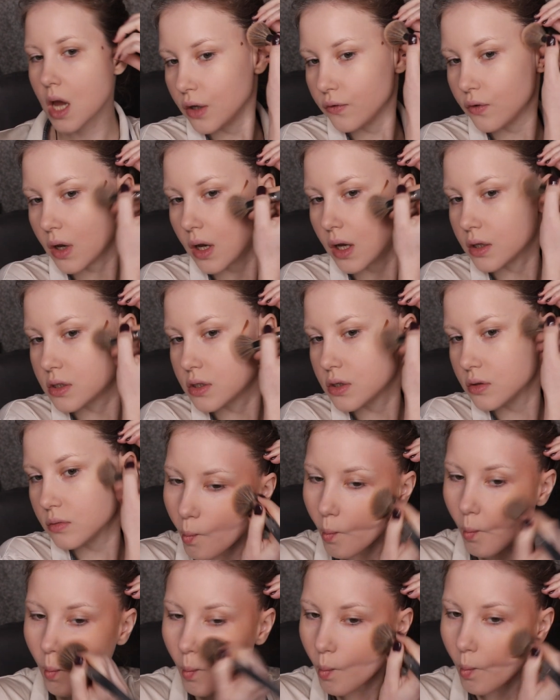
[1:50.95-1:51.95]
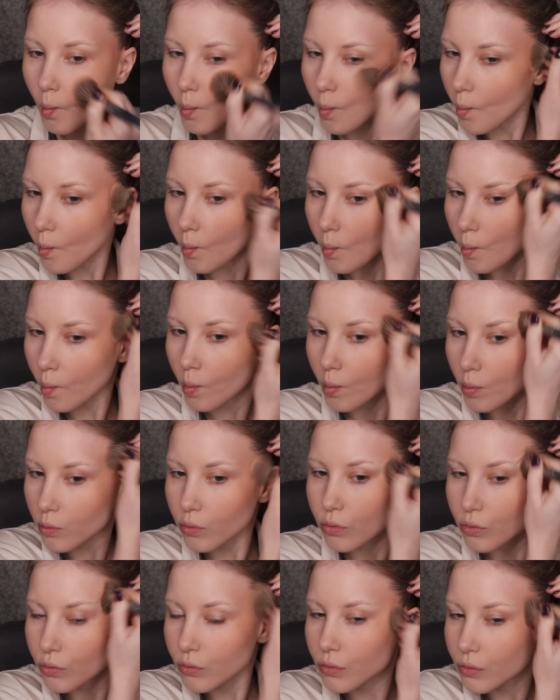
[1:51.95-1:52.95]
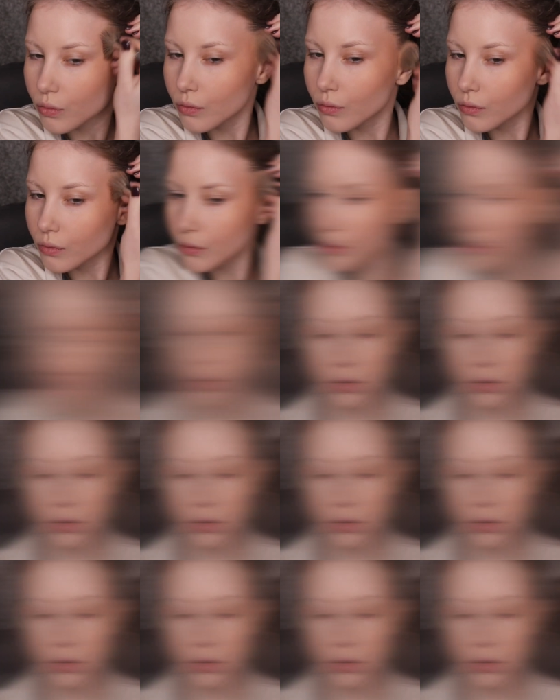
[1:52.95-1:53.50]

If you add too much, you're going to look like orange.